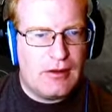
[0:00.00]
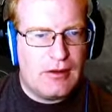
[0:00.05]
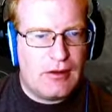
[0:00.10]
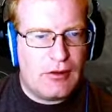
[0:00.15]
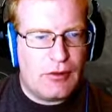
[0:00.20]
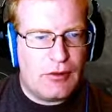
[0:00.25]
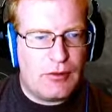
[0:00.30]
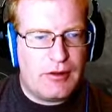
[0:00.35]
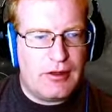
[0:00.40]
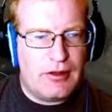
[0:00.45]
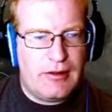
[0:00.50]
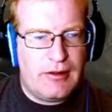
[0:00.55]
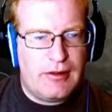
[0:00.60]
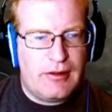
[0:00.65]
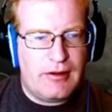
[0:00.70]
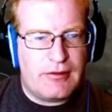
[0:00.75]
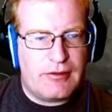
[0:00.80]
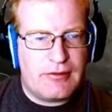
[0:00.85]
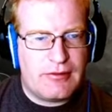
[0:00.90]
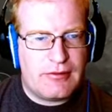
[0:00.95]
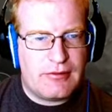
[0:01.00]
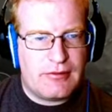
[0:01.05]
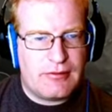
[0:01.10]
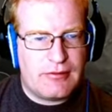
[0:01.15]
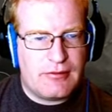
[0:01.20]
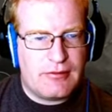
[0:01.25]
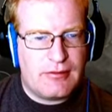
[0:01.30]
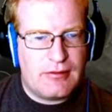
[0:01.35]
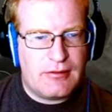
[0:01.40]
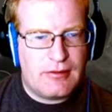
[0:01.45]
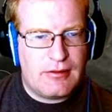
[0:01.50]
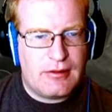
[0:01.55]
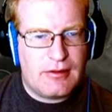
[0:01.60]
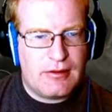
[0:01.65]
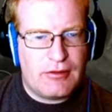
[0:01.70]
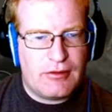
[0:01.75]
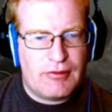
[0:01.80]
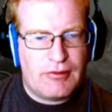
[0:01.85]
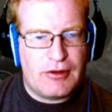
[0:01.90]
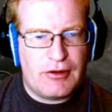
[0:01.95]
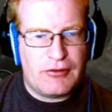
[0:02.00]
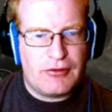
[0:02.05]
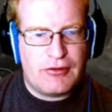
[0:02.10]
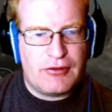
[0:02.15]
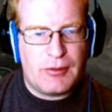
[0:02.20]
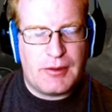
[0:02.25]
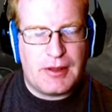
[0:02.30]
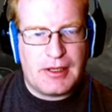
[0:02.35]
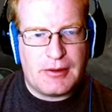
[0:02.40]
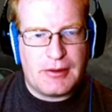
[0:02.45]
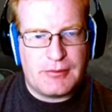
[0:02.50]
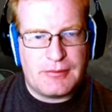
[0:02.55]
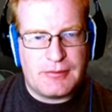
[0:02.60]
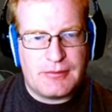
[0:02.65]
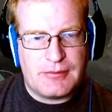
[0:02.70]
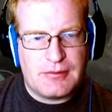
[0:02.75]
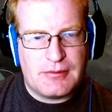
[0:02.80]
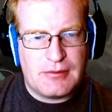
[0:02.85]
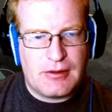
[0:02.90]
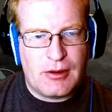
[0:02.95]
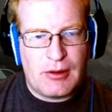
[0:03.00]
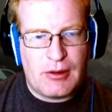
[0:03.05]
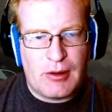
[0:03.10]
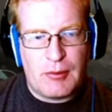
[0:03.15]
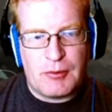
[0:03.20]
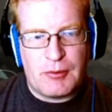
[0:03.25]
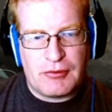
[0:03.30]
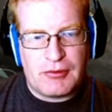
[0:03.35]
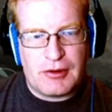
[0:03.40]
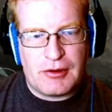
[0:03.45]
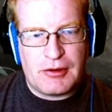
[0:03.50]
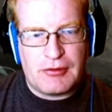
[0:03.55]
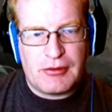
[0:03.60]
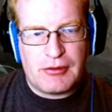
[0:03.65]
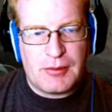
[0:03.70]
According to this, three hundred is going out. Uh, almost three hundred is